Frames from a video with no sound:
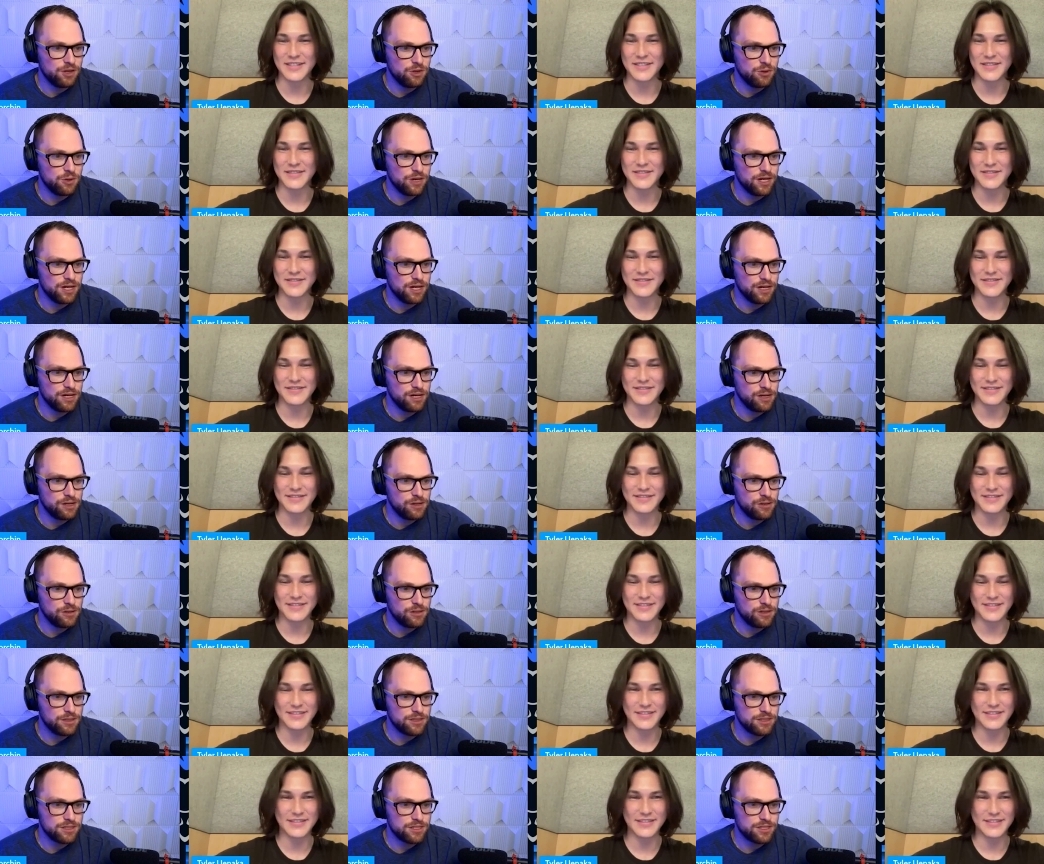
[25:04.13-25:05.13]
Speaker 1: will
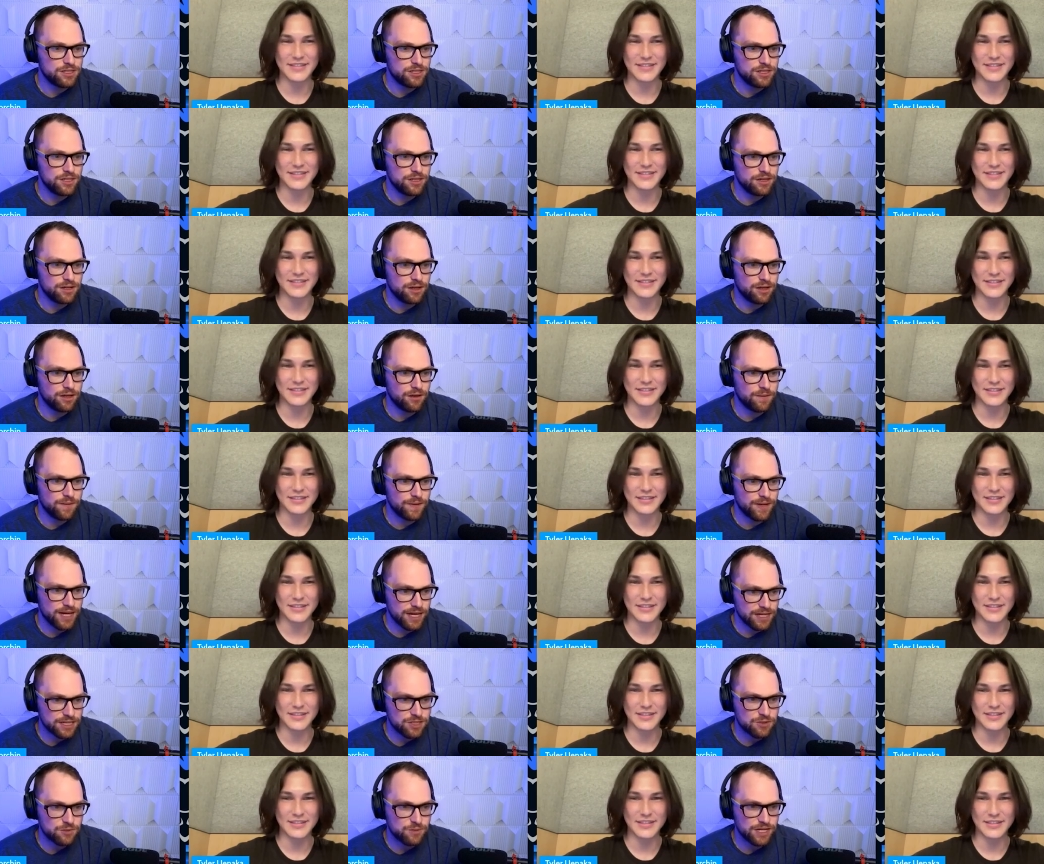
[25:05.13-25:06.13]
see y'all
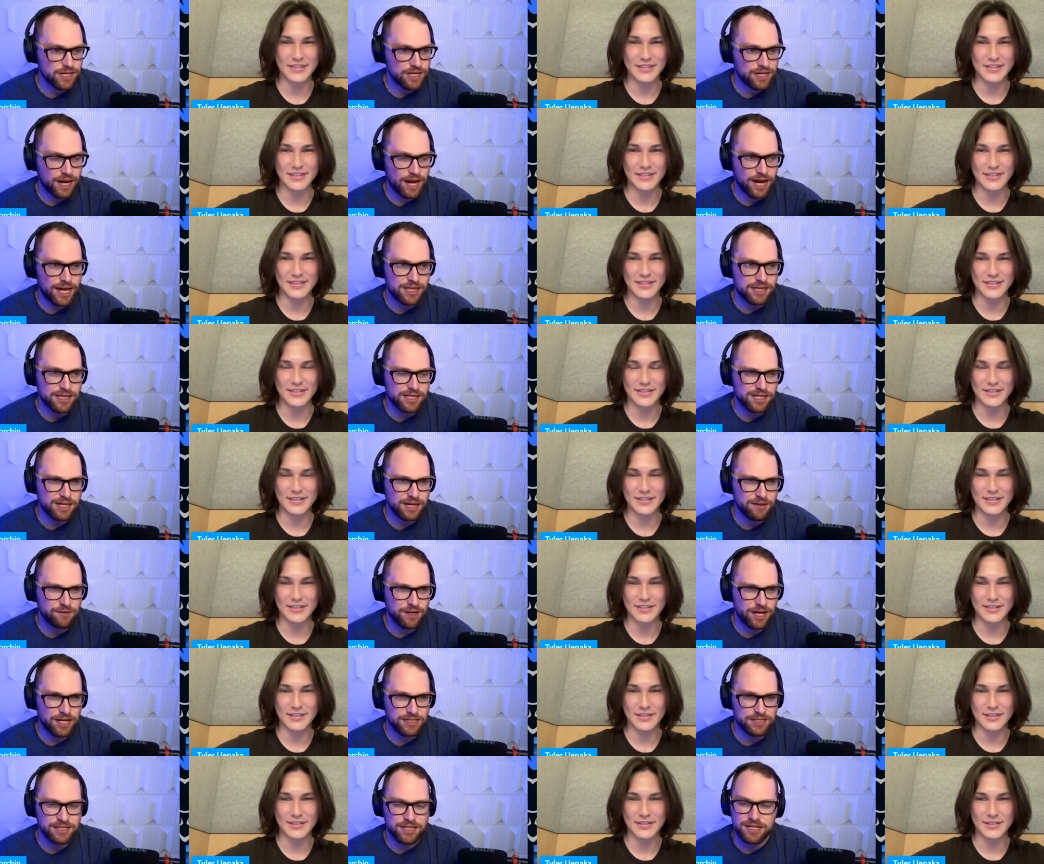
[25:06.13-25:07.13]
next week. I think I've
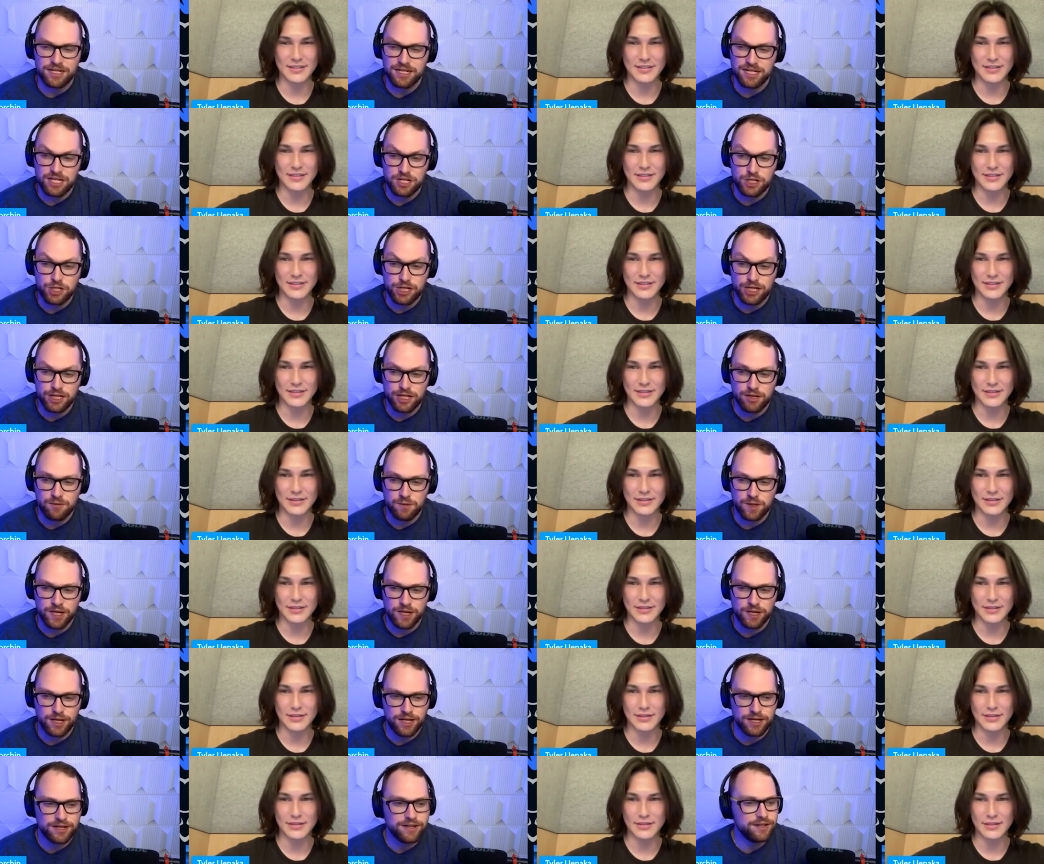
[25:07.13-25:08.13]
got Tanisha coming
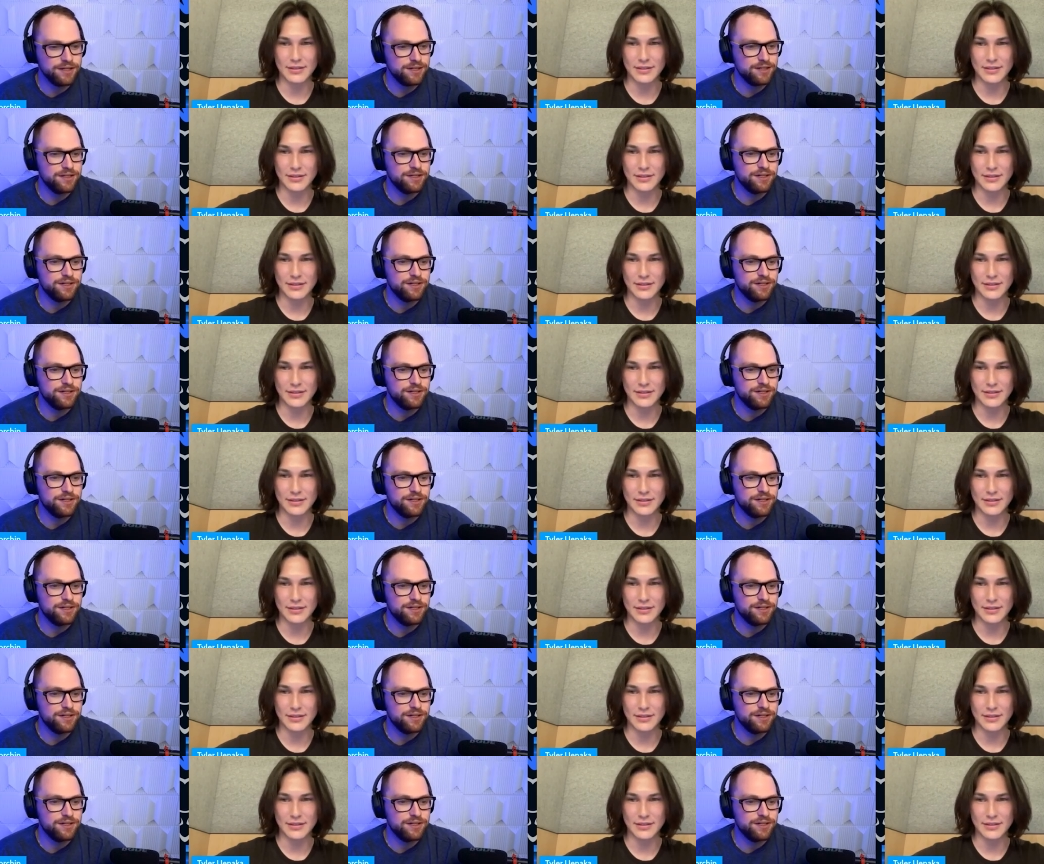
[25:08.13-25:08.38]
on.